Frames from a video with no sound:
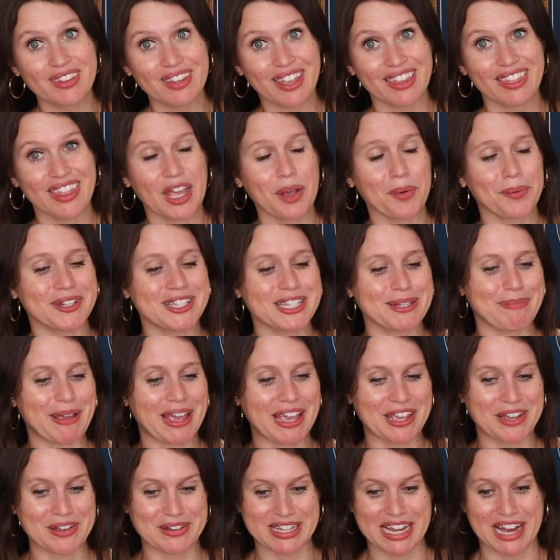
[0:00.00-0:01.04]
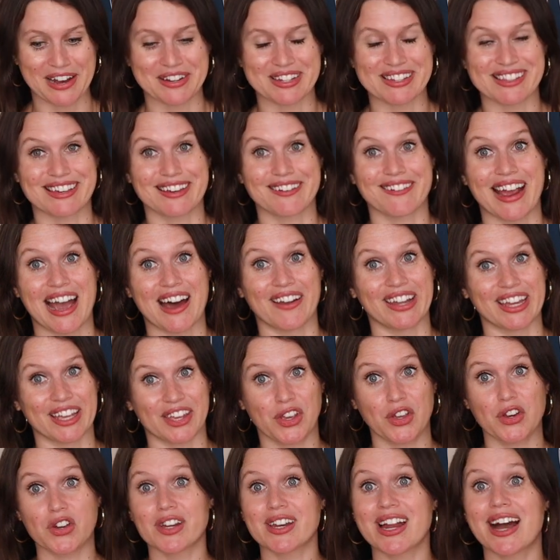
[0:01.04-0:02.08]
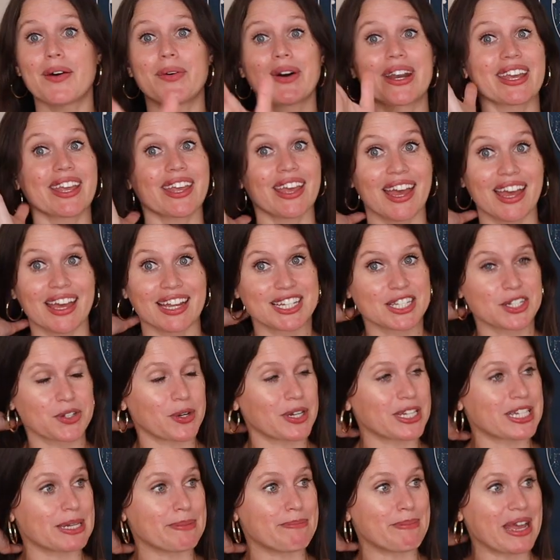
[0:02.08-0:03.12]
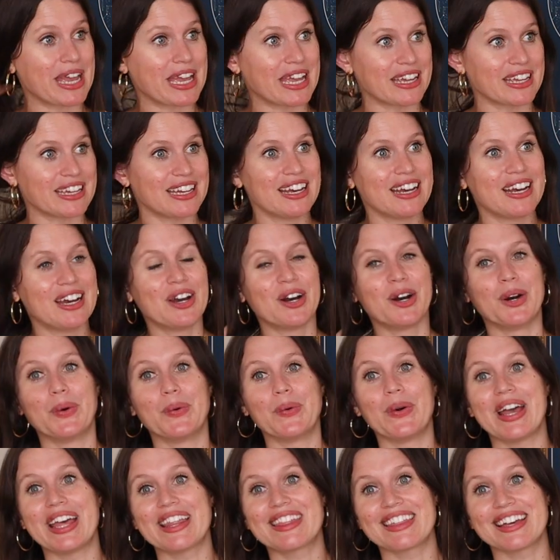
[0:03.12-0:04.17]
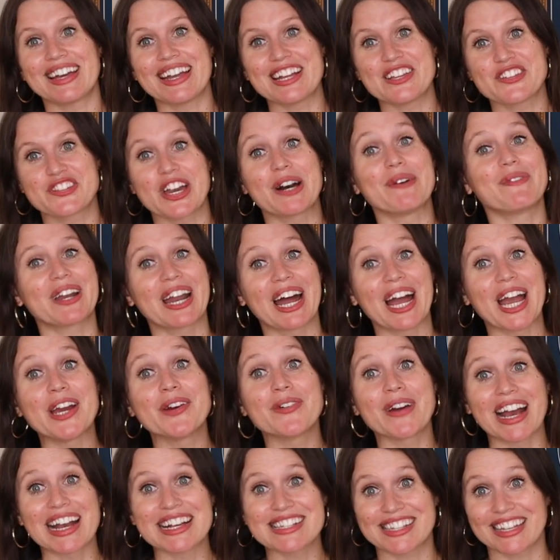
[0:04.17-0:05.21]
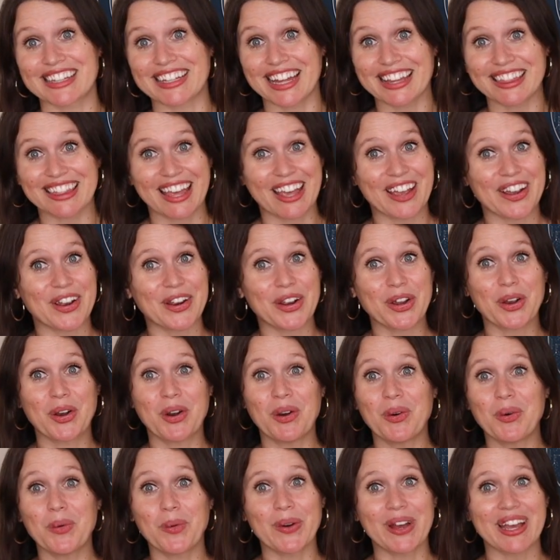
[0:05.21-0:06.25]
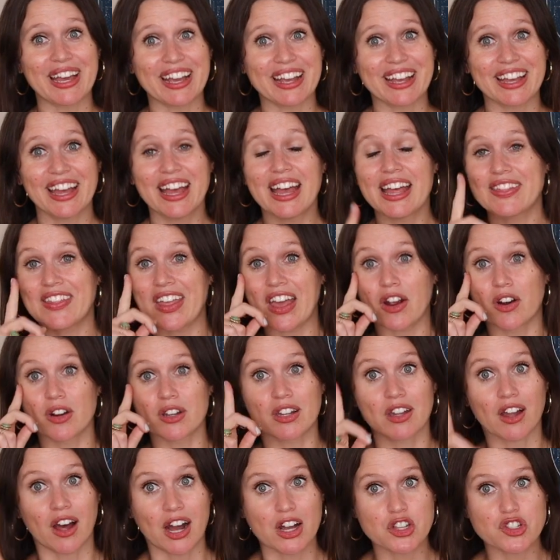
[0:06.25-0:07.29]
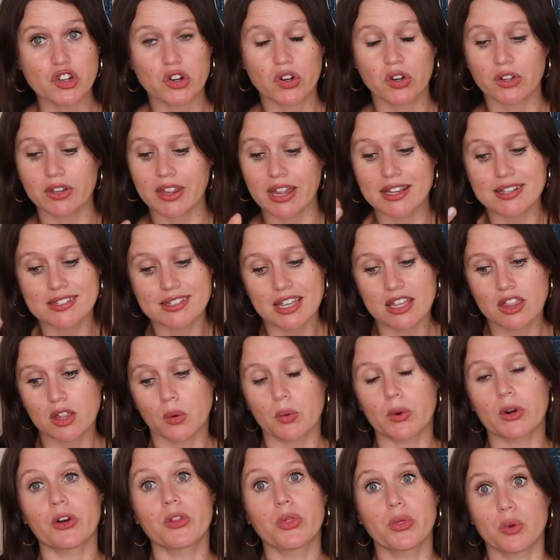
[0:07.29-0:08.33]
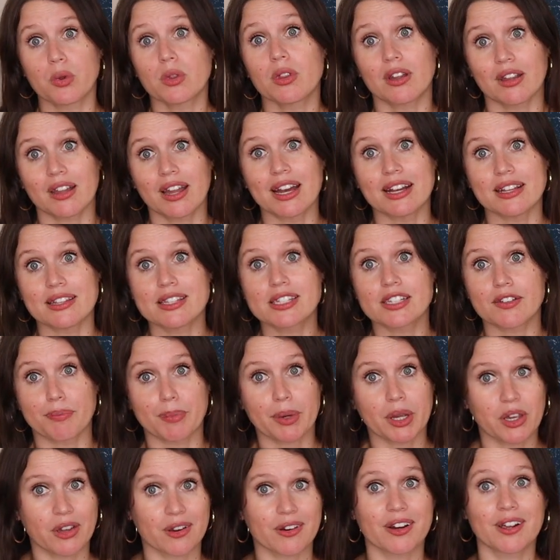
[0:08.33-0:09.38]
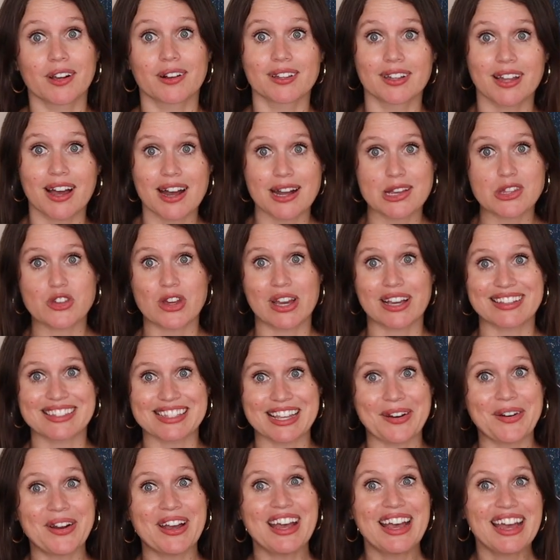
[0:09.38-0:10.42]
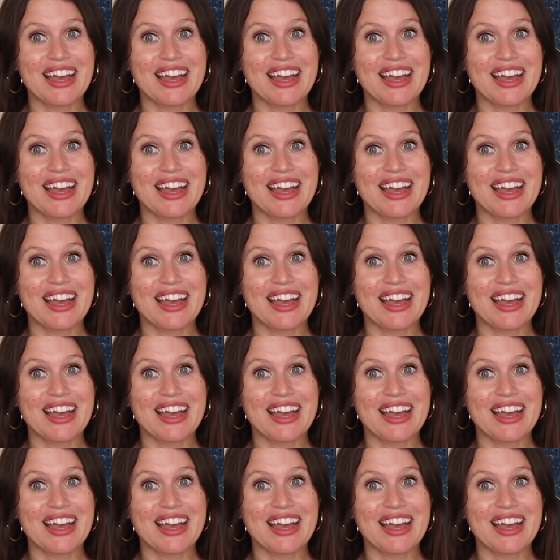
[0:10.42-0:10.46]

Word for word: They will debate you down to the ground. Like you do not want to get into a debate with a Gemini rising. Like they are quick, they are logical, they see the world through the lens of mercurial logic. So